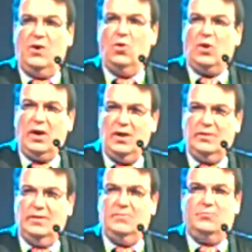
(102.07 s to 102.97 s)
They are
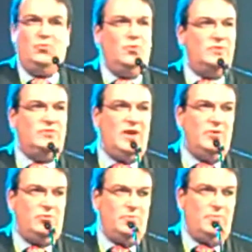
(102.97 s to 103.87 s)
located through a
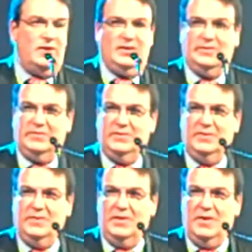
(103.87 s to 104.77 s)
central place.
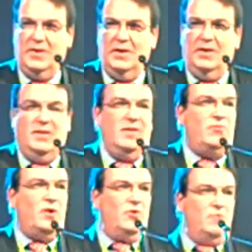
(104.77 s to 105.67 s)

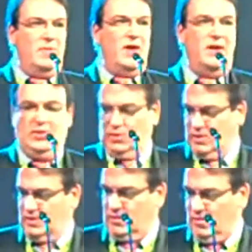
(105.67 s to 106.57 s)
Therefore, you manage
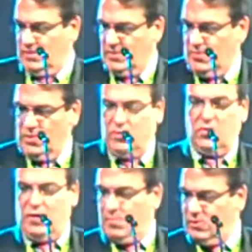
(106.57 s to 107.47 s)
this. I mean, you
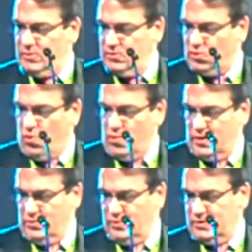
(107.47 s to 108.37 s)
talk about these
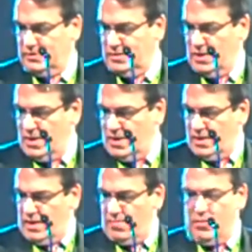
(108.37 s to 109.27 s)
corridors.
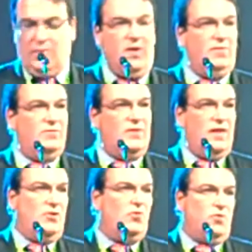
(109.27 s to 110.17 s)
I mean, we have
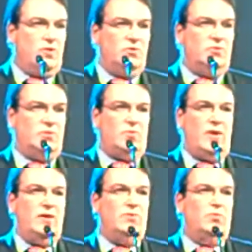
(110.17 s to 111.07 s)
10 corridors
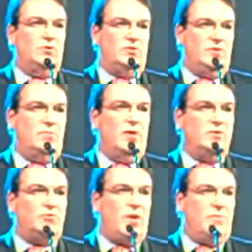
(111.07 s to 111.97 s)
already, which is the
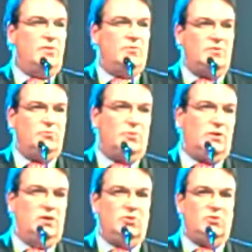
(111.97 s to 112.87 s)
bus rapid
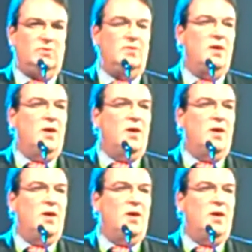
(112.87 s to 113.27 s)
transportation.